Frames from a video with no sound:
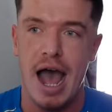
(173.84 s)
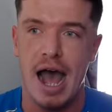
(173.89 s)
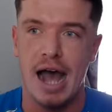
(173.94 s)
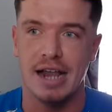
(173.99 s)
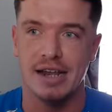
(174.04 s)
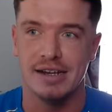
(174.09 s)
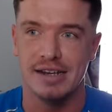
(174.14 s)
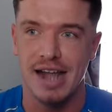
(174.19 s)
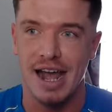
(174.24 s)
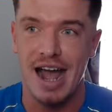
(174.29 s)

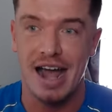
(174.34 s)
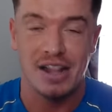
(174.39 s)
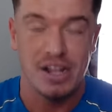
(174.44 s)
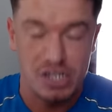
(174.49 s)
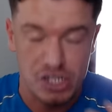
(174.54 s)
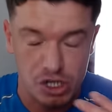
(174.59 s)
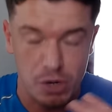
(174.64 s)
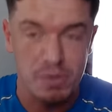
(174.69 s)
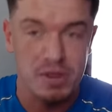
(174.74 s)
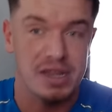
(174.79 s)
And
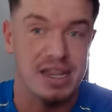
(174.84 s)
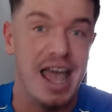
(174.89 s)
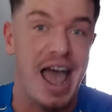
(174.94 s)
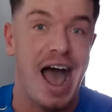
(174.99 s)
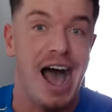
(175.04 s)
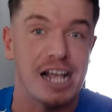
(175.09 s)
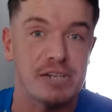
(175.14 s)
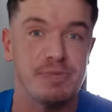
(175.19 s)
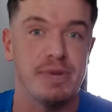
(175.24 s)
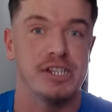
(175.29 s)
it's something
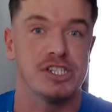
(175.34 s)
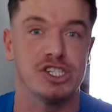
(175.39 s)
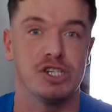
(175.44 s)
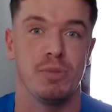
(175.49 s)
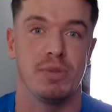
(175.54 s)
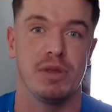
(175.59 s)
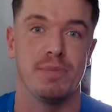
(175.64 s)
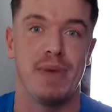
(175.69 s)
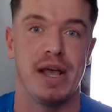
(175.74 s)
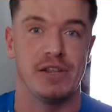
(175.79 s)
that has been
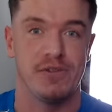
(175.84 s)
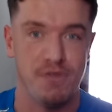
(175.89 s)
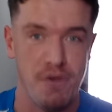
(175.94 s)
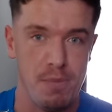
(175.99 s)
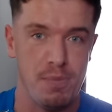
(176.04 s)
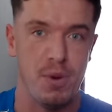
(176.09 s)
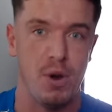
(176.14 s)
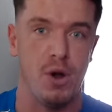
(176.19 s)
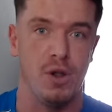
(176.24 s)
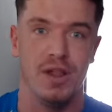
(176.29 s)
some of the best
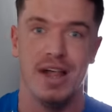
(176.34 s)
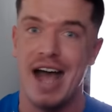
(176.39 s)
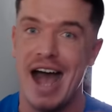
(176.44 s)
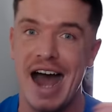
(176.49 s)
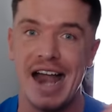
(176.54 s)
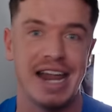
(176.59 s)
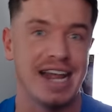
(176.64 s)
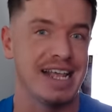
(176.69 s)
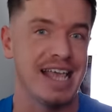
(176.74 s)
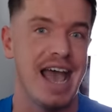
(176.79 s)
football.
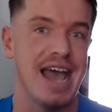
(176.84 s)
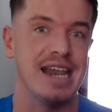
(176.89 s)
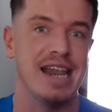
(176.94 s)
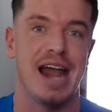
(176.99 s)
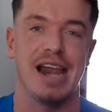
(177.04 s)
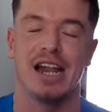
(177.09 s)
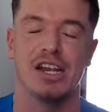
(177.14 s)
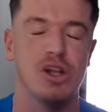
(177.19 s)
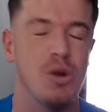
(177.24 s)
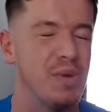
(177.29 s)
And
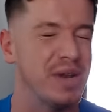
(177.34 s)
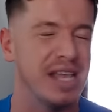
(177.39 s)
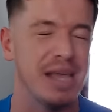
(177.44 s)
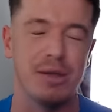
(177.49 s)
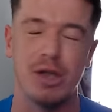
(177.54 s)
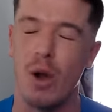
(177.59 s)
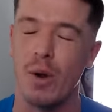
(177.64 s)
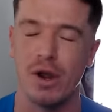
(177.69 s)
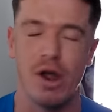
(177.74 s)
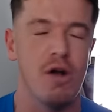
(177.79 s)
again, and I don't want
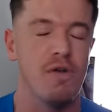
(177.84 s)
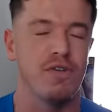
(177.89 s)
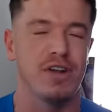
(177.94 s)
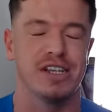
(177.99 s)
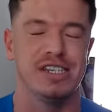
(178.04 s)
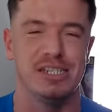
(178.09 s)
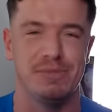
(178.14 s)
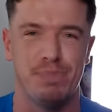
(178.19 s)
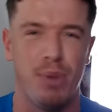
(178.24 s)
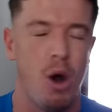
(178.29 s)
to keep going over
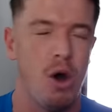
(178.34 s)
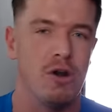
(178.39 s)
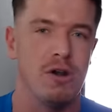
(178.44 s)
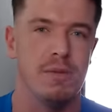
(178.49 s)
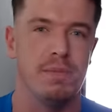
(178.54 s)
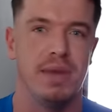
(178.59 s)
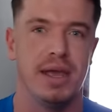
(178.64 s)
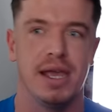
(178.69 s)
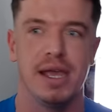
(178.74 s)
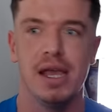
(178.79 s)
it because it's
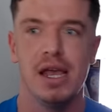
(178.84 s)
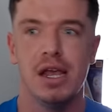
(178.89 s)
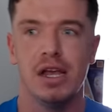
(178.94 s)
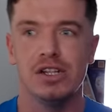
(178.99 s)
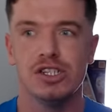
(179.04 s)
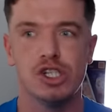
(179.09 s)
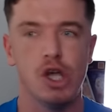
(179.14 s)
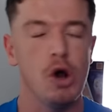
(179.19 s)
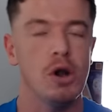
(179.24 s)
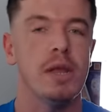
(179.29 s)
boring me.
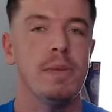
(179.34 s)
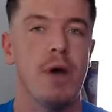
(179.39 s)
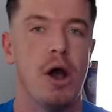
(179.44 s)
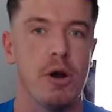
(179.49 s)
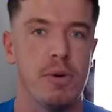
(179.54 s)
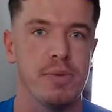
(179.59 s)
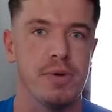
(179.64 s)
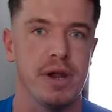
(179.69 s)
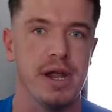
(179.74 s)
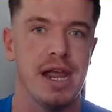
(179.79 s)
Tony
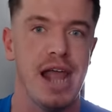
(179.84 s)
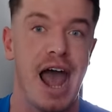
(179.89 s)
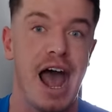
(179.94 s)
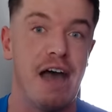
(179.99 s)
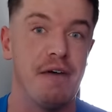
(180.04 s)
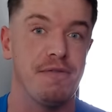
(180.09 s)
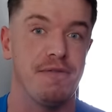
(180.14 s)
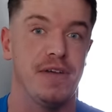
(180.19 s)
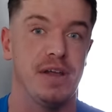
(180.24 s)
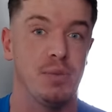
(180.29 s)
Mowbray,
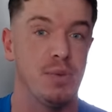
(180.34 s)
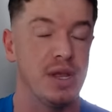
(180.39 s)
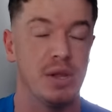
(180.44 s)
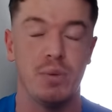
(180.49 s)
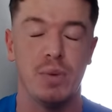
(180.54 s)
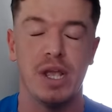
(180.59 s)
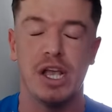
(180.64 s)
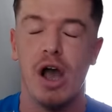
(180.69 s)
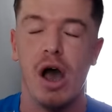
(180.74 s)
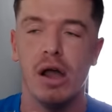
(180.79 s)
I feel
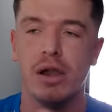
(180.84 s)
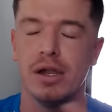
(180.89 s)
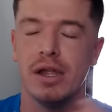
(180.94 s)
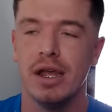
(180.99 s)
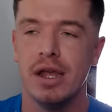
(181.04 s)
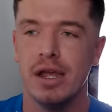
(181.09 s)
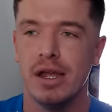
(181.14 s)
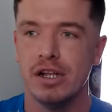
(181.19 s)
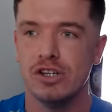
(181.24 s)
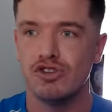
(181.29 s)
we
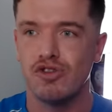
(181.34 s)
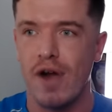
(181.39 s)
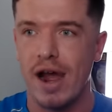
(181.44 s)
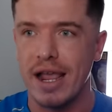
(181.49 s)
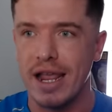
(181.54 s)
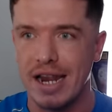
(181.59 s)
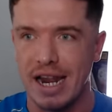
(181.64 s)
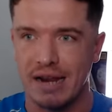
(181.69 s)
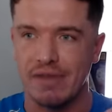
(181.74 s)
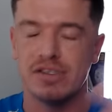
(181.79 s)
can't
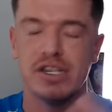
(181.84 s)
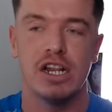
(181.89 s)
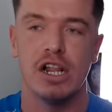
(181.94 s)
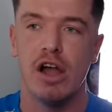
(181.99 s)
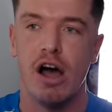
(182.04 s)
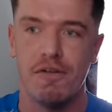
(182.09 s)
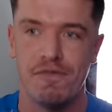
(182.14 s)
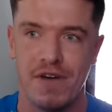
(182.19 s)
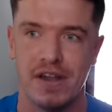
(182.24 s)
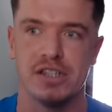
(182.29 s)
try and I've seen
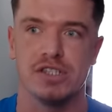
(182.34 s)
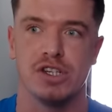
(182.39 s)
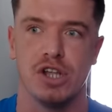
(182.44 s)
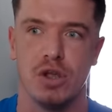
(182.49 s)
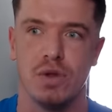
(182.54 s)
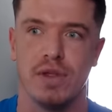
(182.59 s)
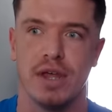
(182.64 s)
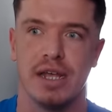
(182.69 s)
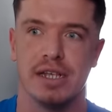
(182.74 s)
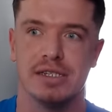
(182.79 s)
a lot of fans
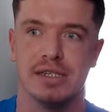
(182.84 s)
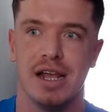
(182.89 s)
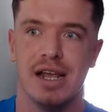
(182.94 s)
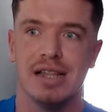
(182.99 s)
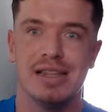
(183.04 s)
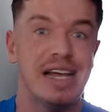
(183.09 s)
do this.